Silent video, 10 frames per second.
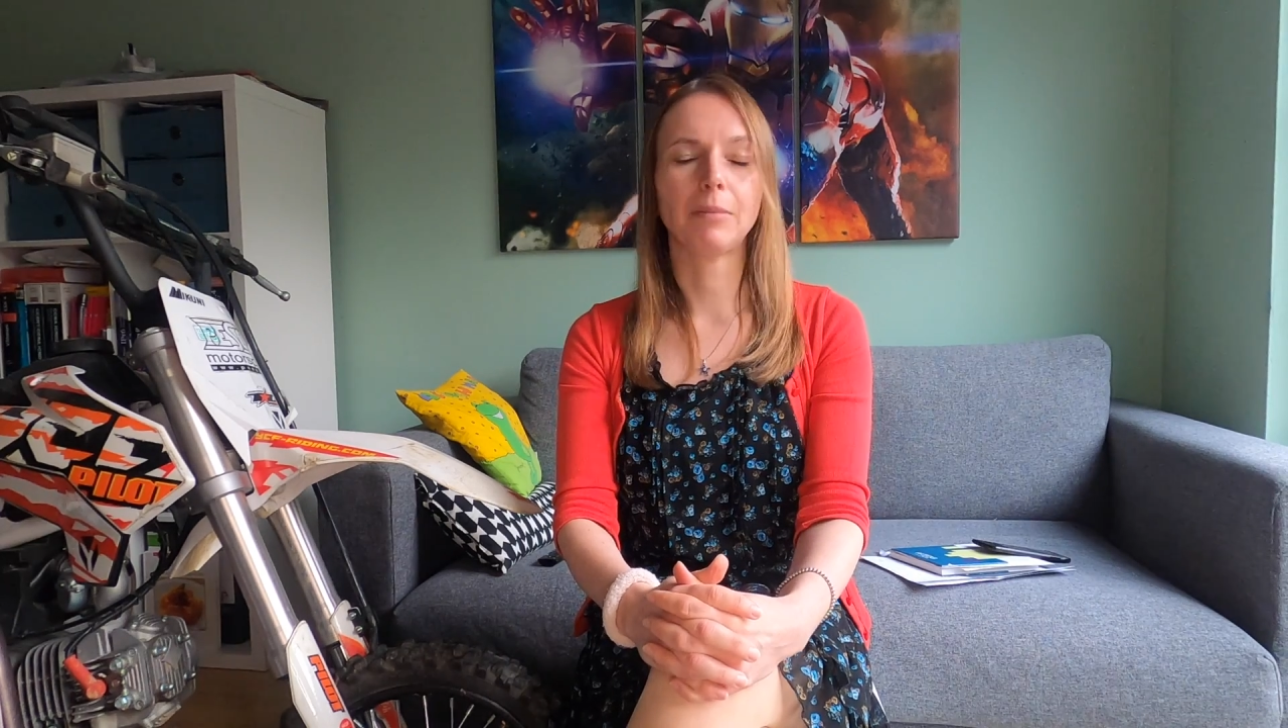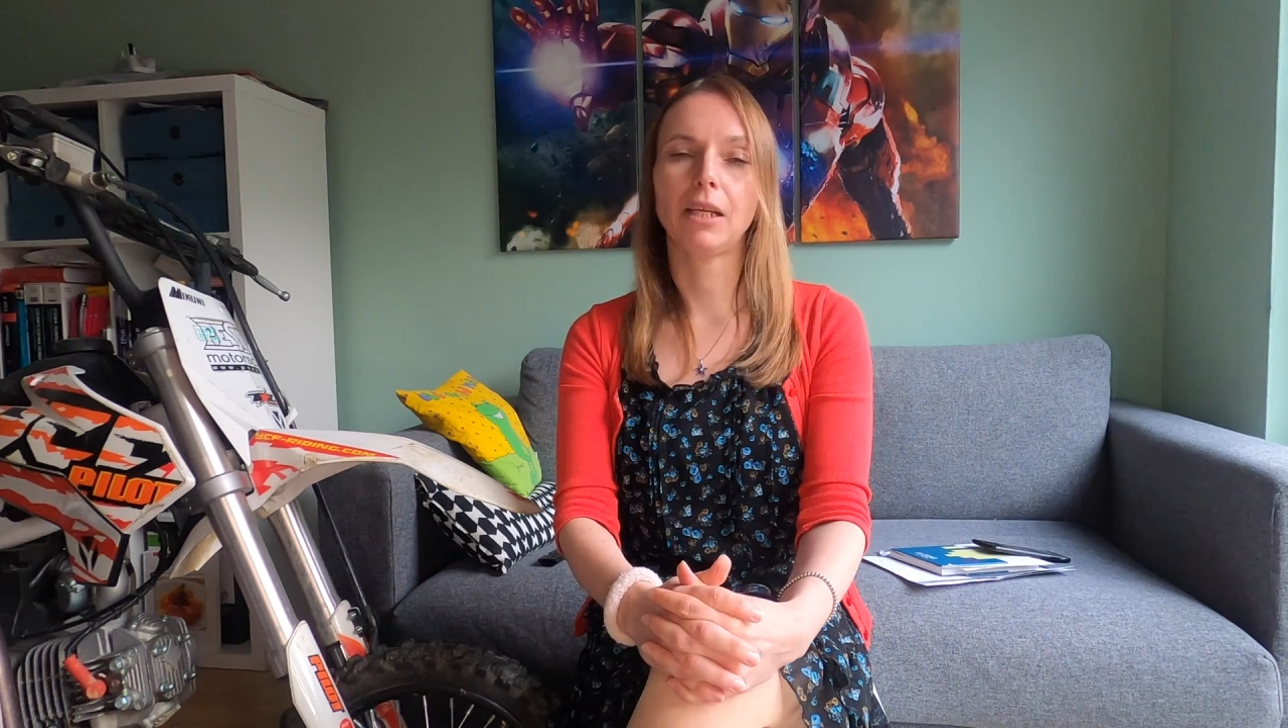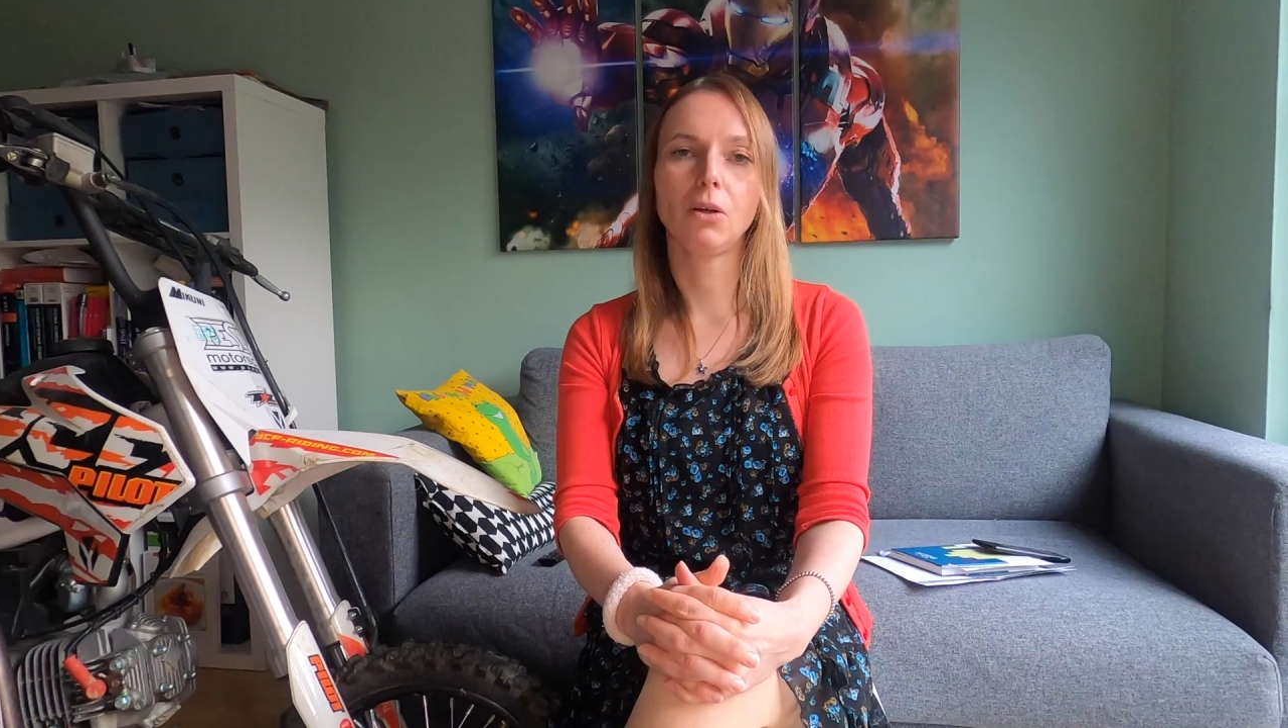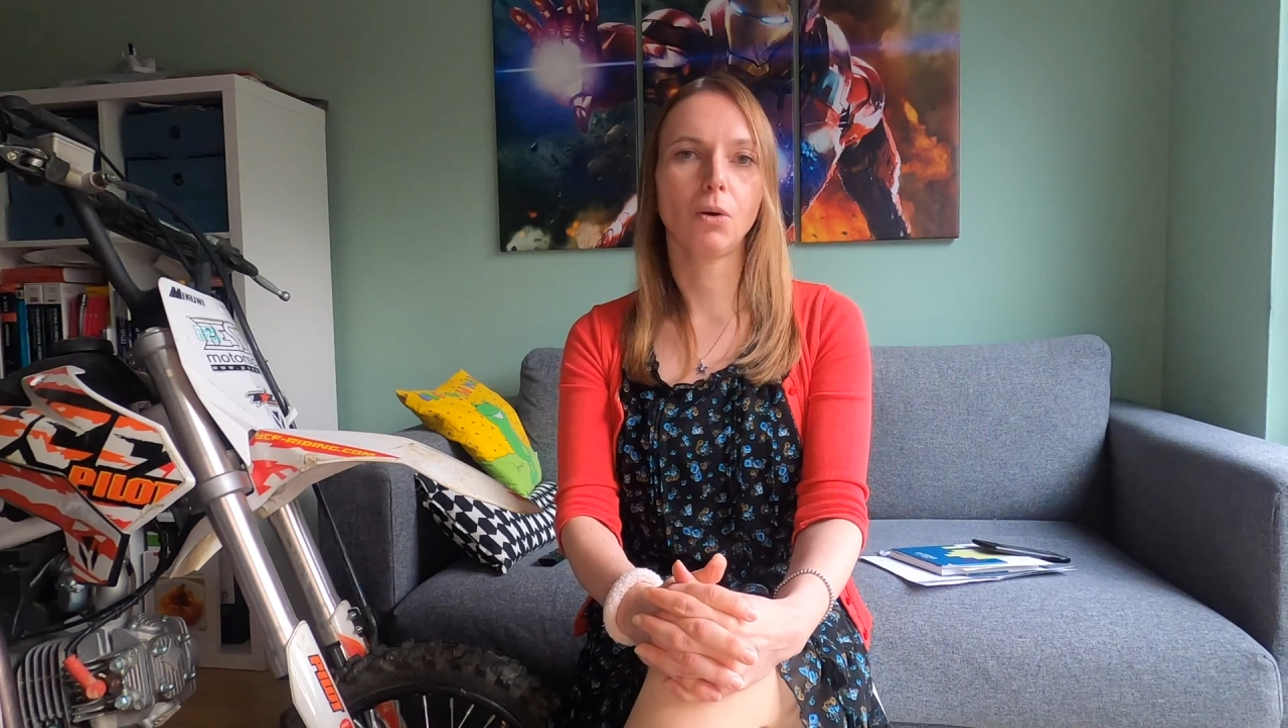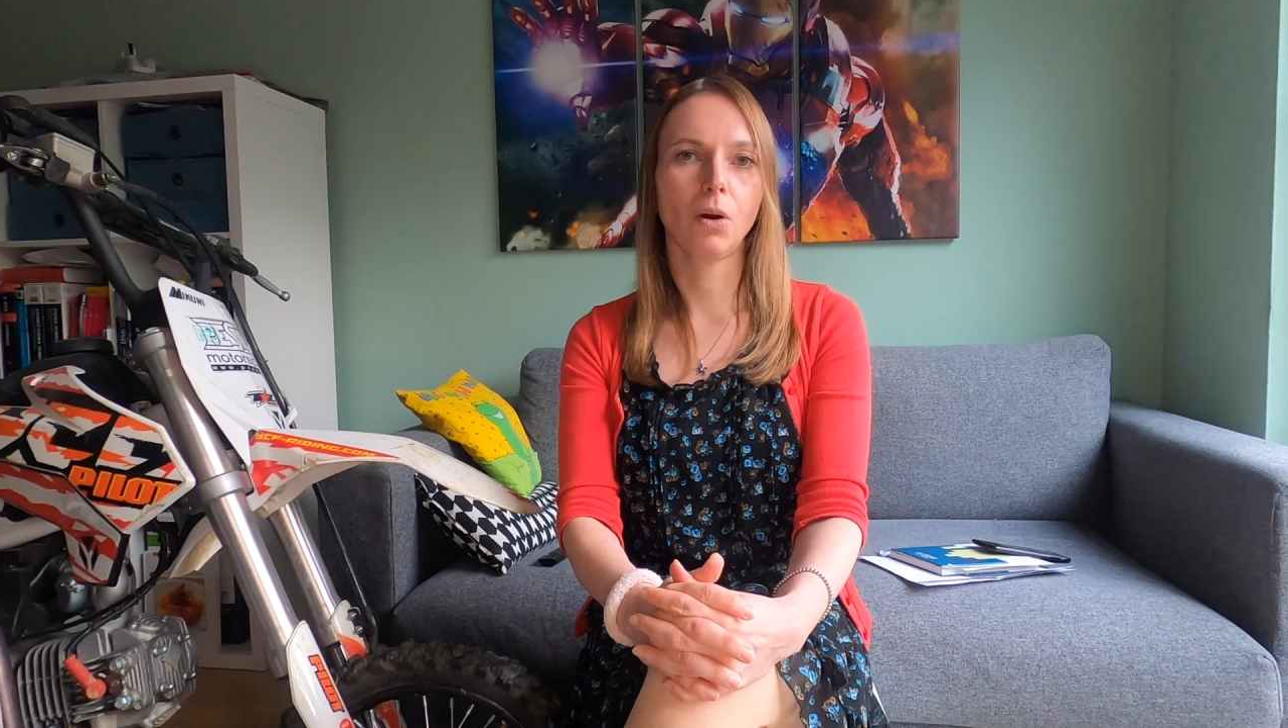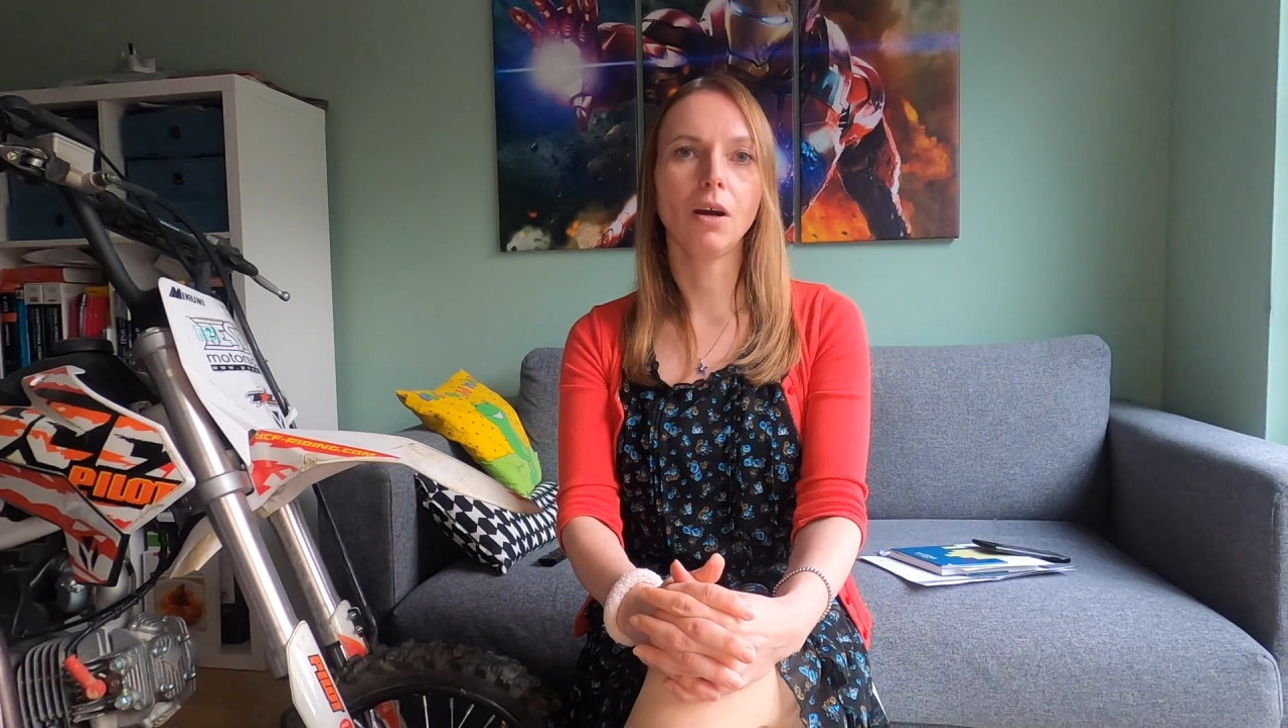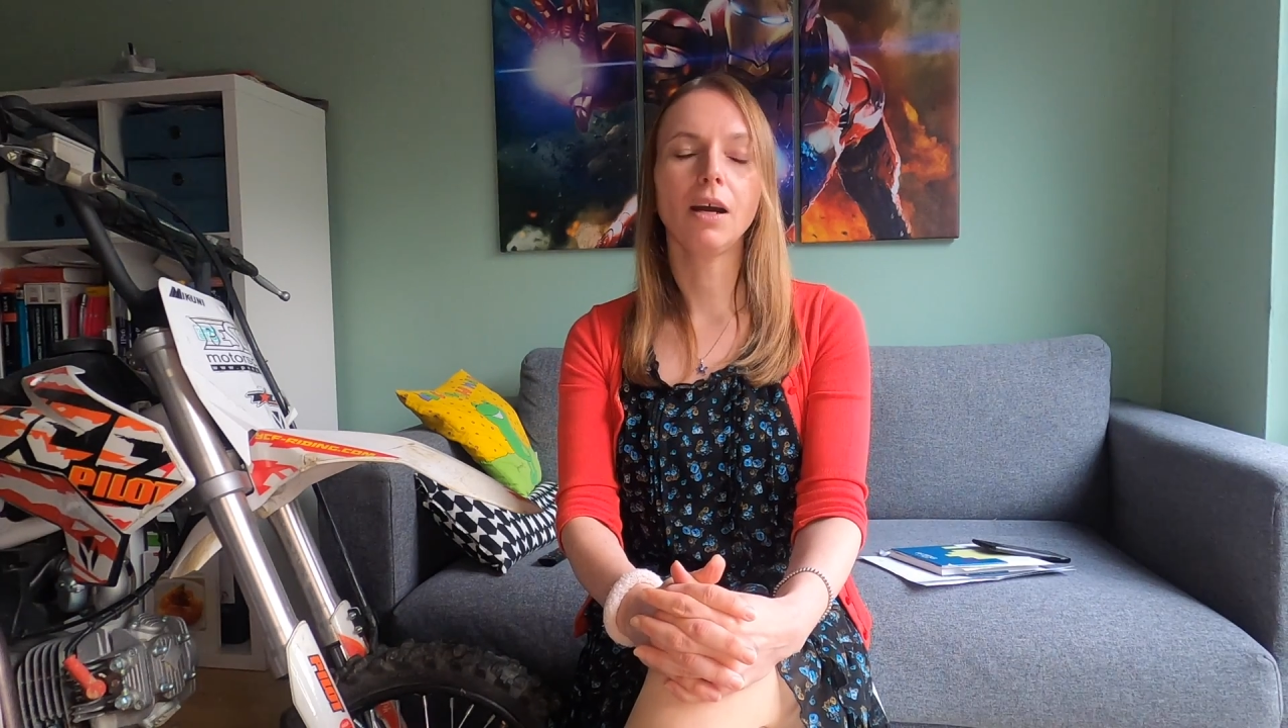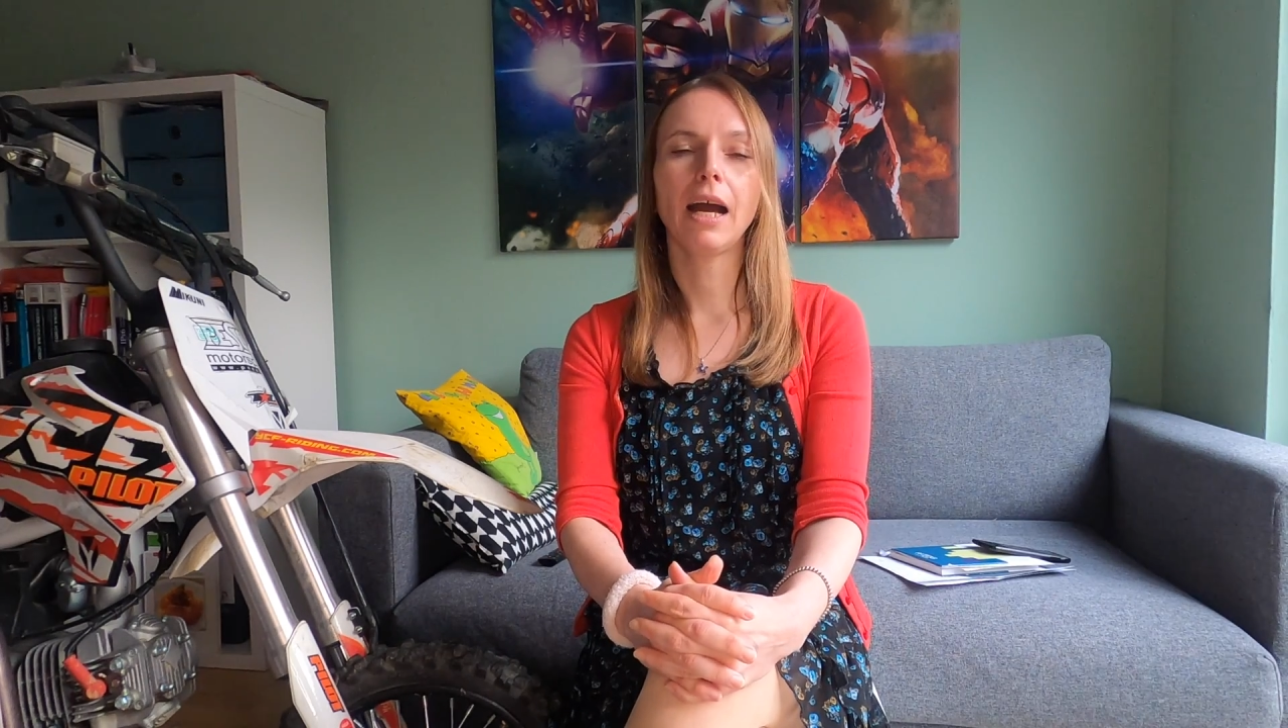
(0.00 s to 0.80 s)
by law,